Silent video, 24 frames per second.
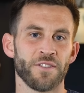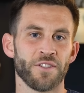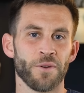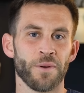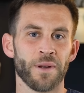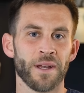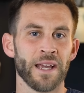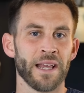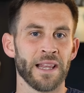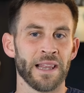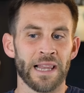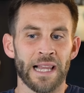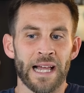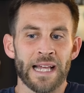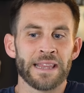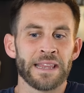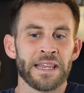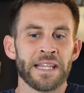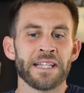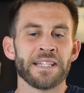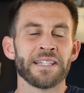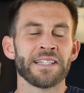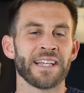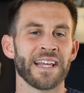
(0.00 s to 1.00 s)
So again,
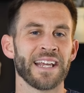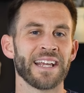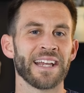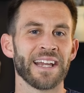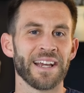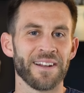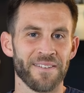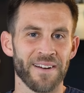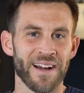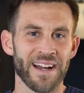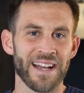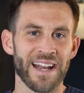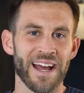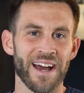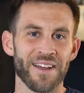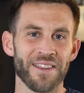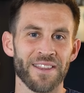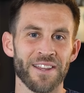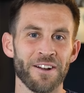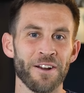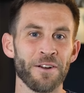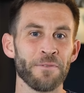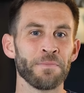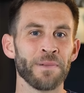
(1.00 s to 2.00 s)
let this sink in right now.
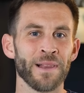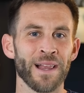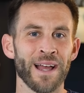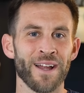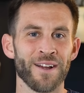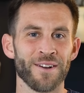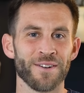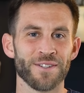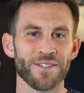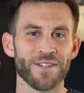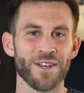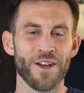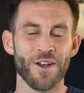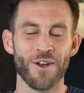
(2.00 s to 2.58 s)
There are players